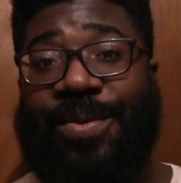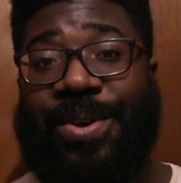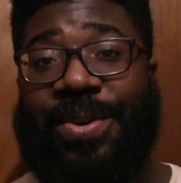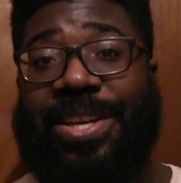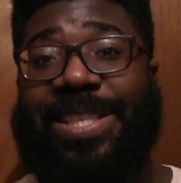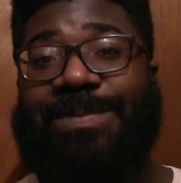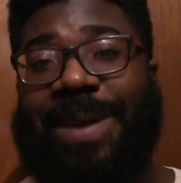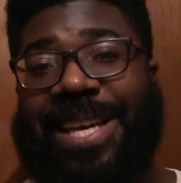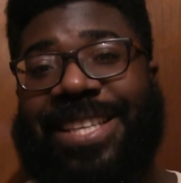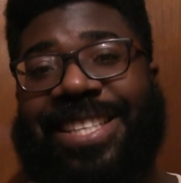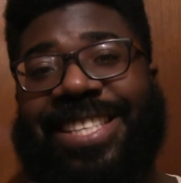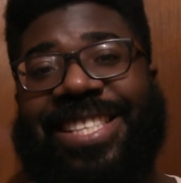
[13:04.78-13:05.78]
or what you're
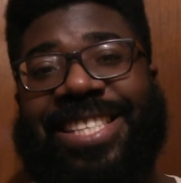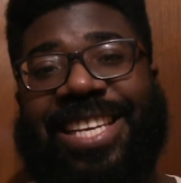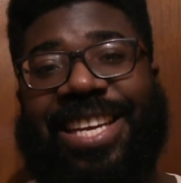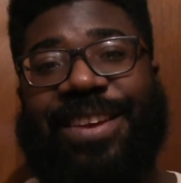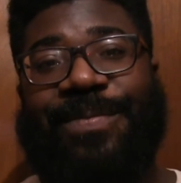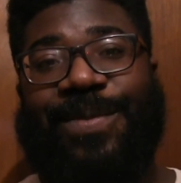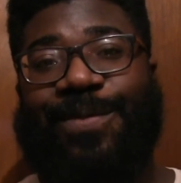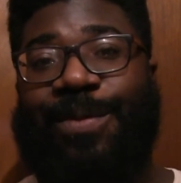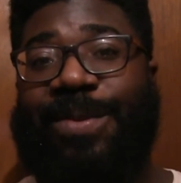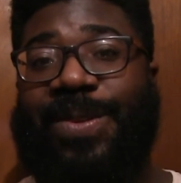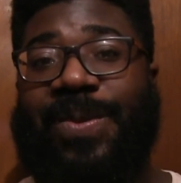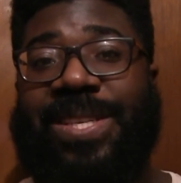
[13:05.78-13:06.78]
expecting to see
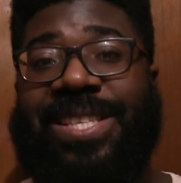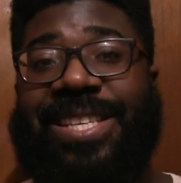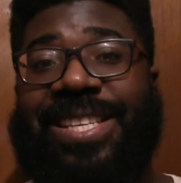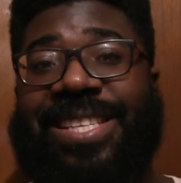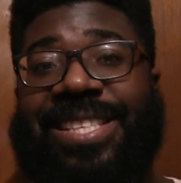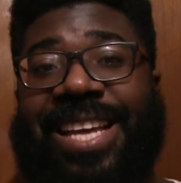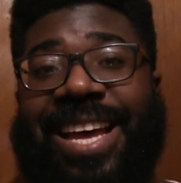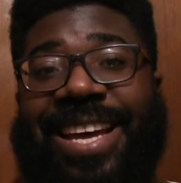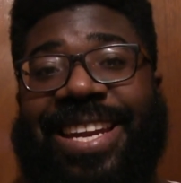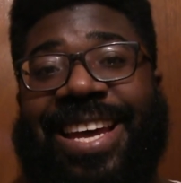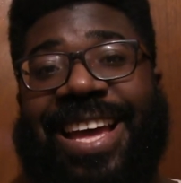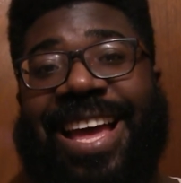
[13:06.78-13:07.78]
from this West Indies
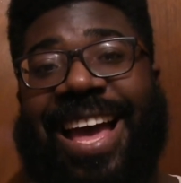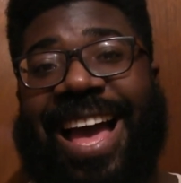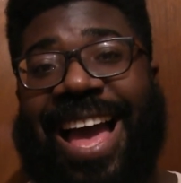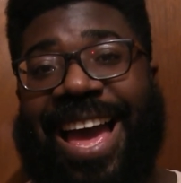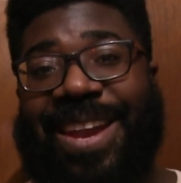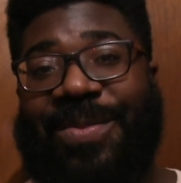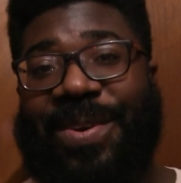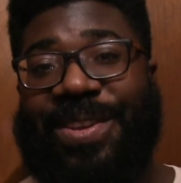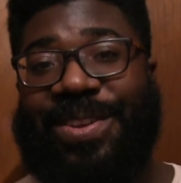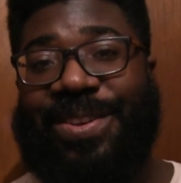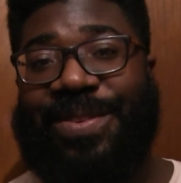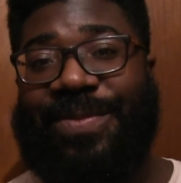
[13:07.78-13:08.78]
side, and what
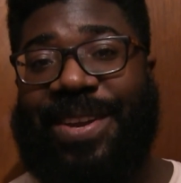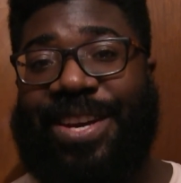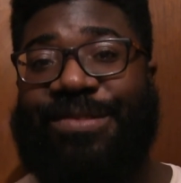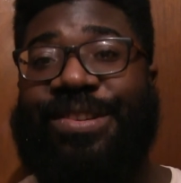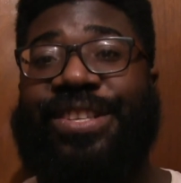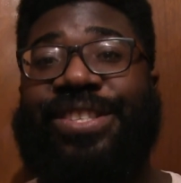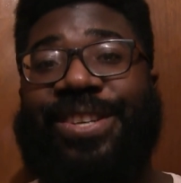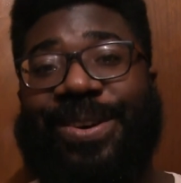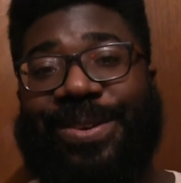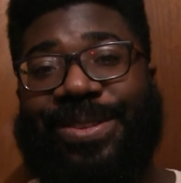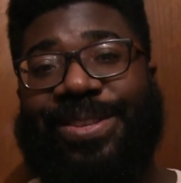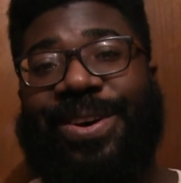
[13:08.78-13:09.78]
you think the
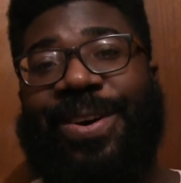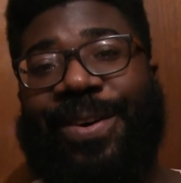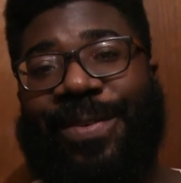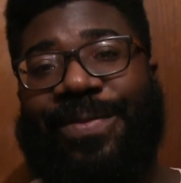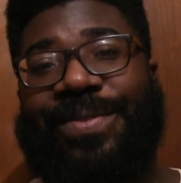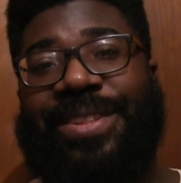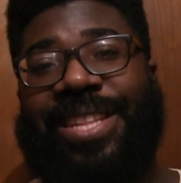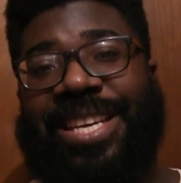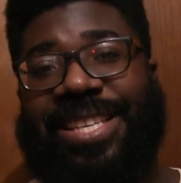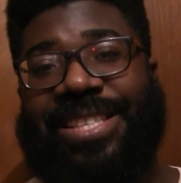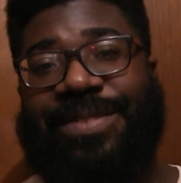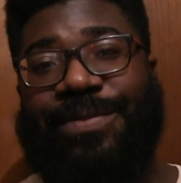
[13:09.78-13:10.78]
results of
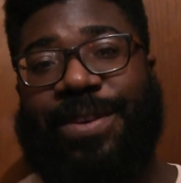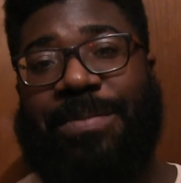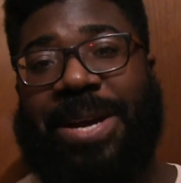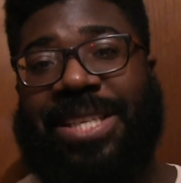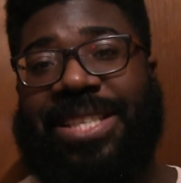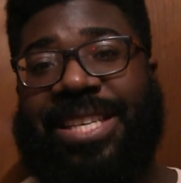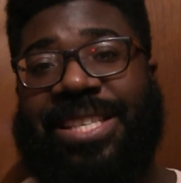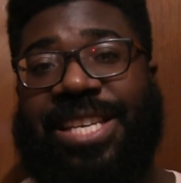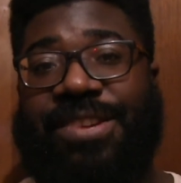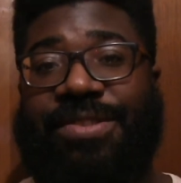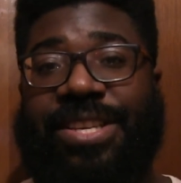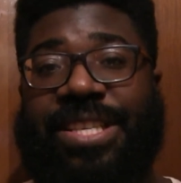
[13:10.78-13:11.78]
this 3-match test
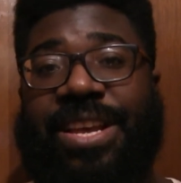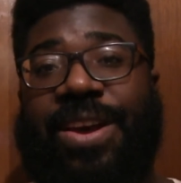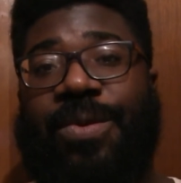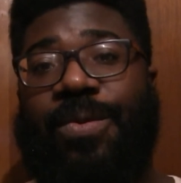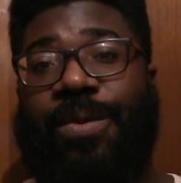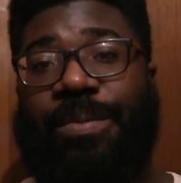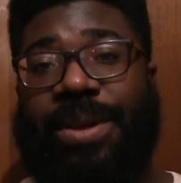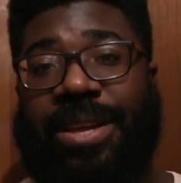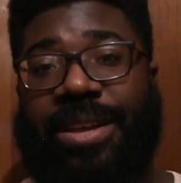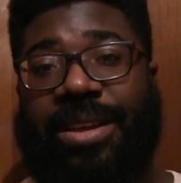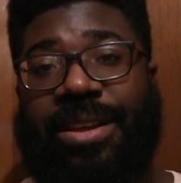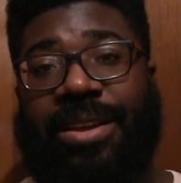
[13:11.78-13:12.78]
series will
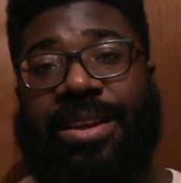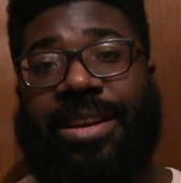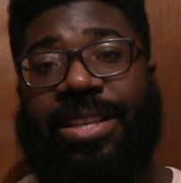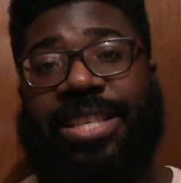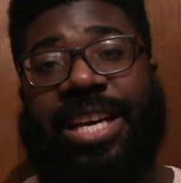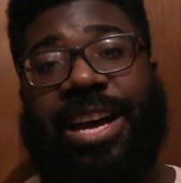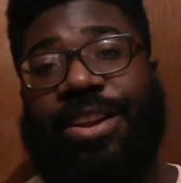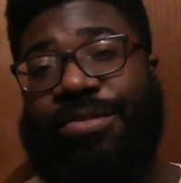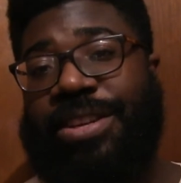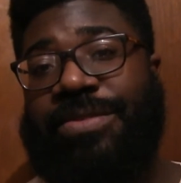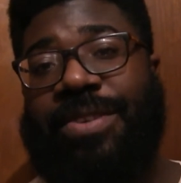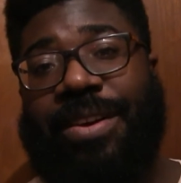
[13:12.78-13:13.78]
be. Check out the
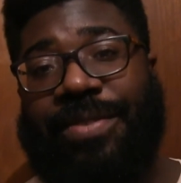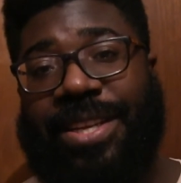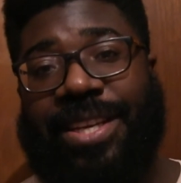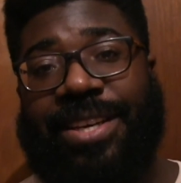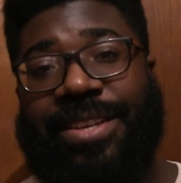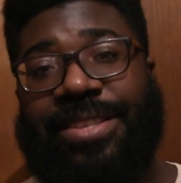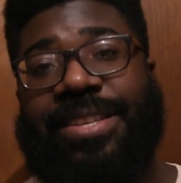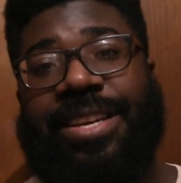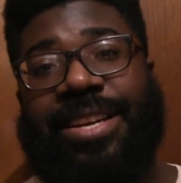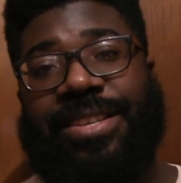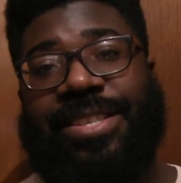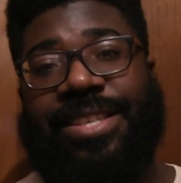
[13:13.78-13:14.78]
rest of our videos,
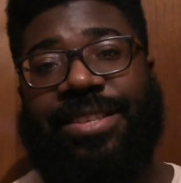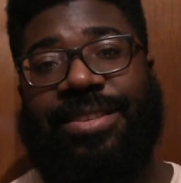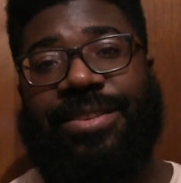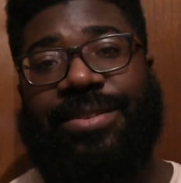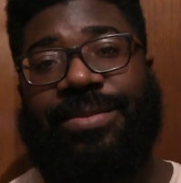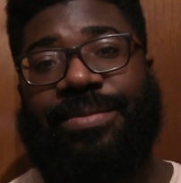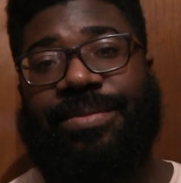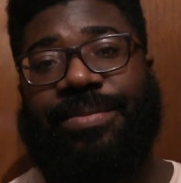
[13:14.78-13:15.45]
and I'll see you soon.